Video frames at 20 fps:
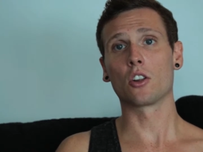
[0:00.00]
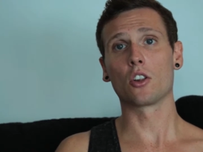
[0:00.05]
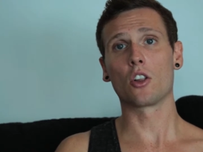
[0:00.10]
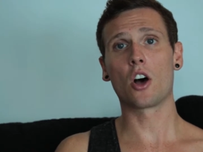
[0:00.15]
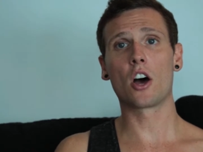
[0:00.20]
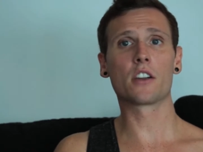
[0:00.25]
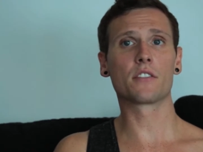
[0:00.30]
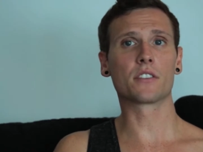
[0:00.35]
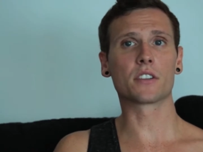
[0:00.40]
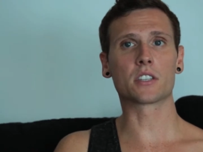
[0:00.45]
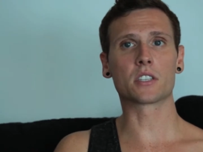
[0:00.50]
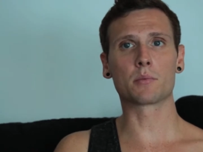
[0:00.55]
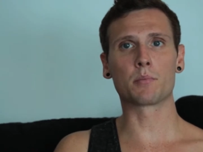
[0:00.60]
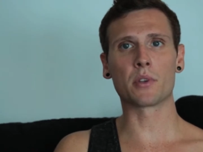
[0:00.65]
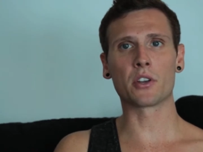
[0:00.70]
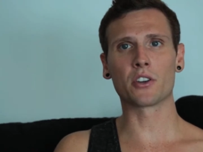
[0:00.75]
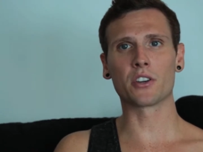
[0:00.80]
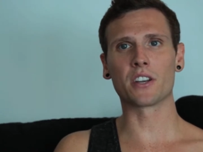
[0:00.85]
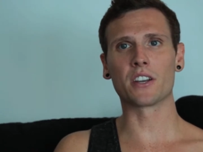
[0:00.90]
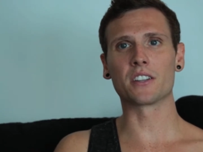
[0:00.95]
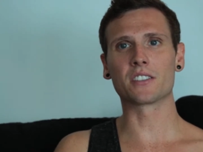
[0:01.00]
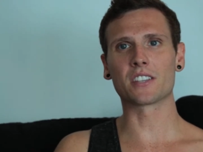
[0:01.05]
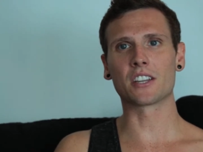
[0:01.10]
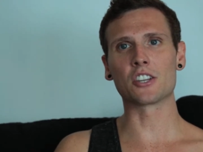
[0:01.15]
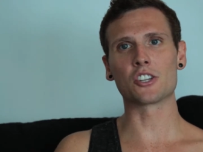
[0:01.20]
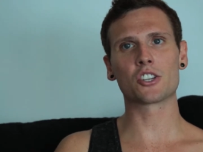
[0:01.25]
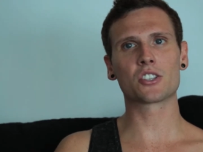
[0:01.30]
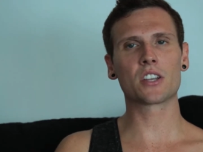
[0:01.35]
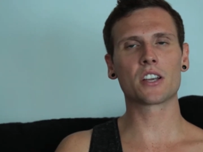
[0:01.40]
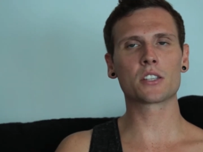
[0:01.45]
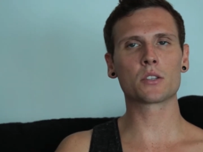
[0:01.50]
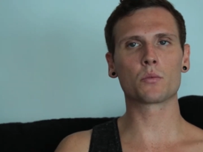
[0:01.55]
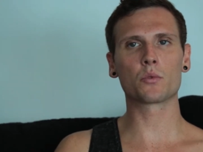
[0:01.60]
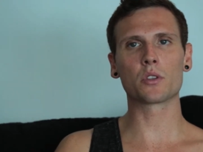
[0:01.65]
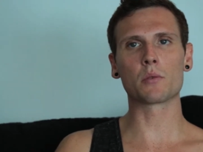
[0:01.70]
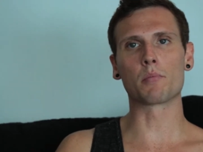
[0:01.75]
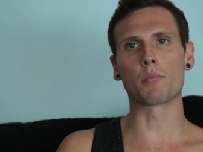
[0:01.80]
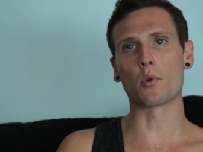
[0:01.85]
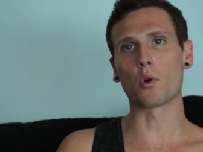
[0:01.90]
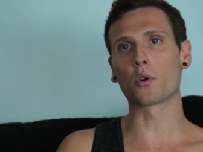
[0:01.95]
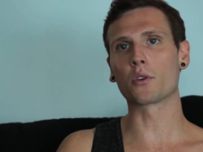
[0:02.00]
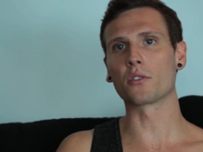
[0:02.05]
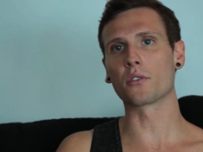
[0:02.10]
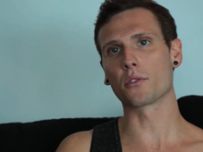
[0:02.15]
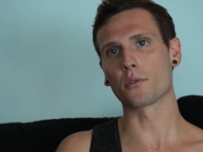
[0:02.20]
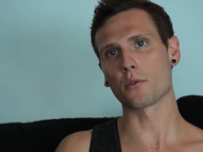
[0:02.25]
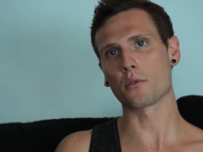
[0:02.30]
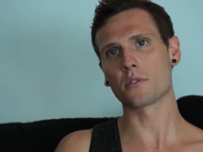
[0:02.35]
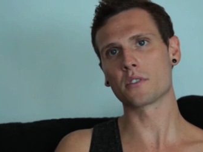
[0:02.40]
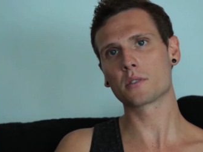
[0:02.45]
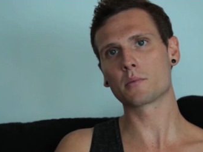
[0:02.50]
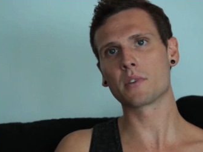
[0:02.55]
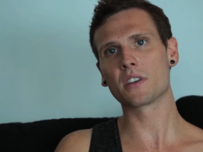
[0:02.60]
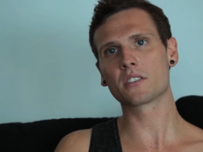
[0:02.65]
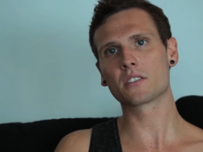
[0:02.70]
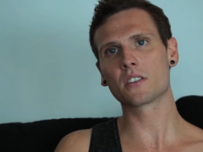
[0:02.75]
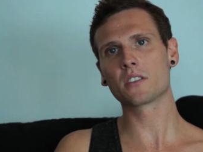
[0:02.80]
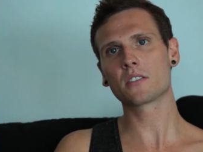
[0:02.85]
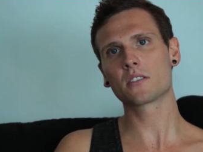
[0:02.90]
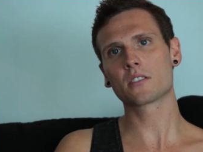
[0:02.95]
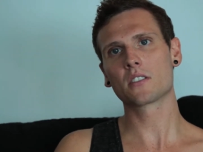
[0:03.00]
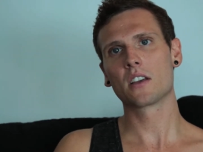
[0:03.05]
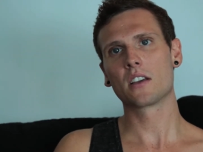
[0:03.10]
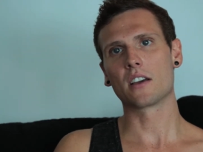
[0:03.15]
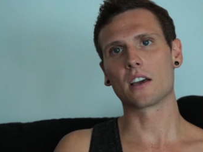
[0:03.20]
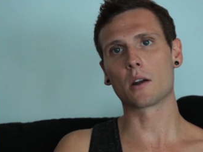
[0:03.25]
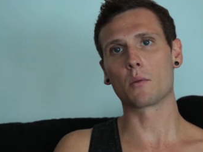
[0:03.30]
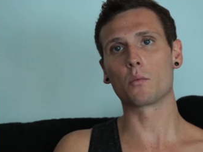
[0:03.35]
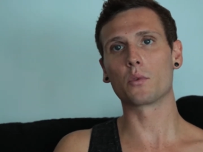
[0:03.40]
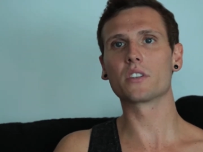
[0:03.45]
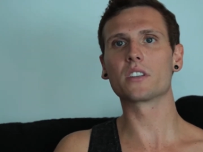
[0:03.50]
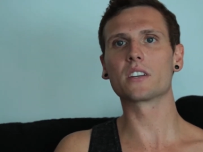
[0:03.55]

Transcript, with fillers: a lot of experience, and he just hasn't really broken through in his business, and I'm